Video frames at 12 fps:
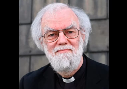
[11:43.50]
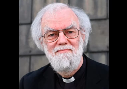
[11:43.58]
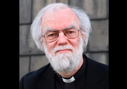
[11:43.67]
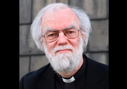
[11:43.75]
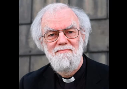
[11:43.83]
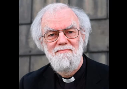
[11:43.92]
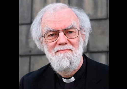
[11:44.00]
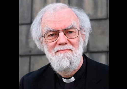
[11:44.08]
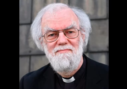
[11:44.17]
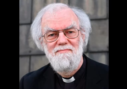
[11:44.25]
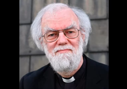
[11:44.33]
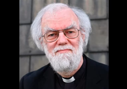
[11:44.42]

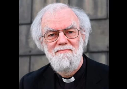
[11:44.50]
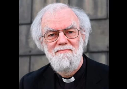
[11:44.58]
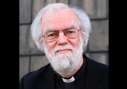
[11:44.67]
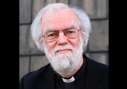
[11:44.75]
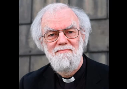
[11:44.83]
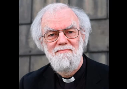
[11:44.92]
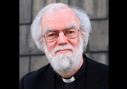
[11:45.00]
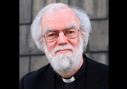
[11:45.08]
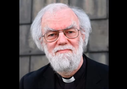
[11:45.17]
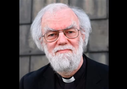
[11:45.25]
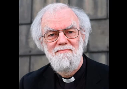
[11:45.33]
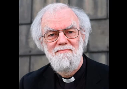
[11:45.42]

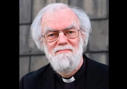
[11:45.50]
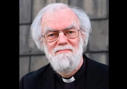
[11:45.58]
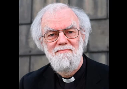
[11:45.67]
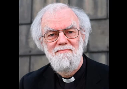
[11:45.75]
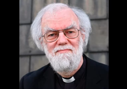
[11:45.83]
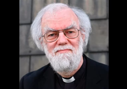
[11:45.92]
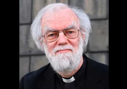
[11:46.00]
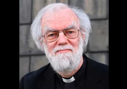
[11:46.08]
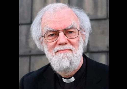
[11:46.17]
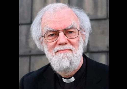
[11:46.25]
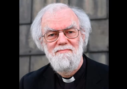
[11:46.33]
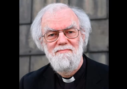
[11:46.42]

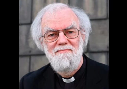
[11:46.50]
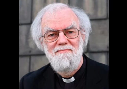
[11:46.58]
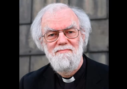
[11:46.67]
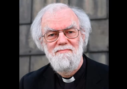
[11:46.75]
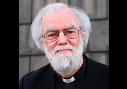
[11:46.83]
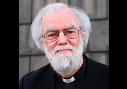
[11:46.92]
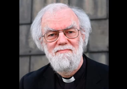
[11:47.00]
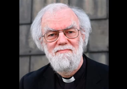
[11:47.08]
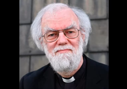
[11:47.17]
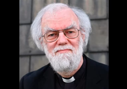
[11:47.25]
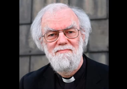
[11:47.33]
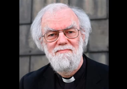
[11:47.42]

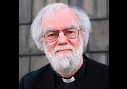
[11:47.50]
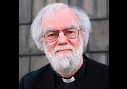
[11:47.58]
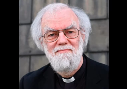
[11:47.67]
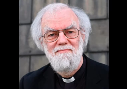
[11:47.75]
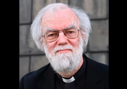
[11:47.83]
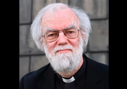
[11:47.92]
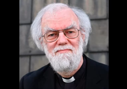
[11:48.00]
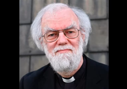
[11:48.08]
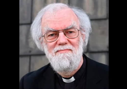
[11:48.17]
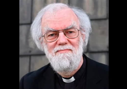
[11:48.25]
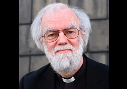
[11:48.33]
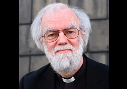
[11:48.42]

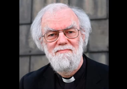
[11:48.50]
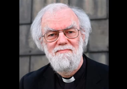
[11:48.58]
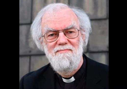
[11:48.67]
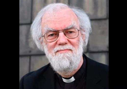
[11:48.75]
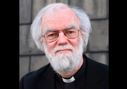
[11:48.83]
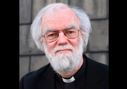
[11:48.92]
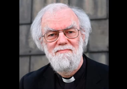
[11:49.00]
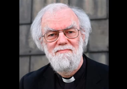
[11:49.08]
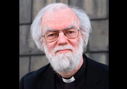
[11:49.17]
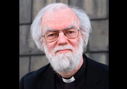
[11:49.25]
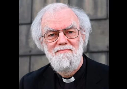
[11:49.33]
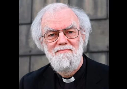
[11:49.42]

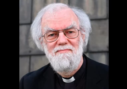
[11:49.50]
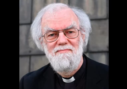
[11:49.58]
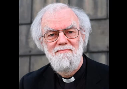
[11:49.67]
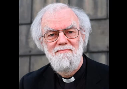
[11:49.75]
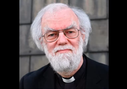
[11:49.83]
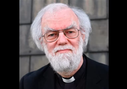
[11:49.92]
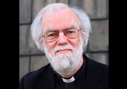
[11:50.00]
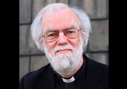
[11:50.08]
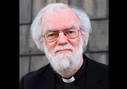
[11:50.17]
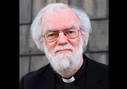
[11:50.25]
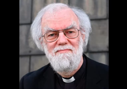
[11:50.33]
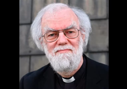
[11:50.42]
[no speech]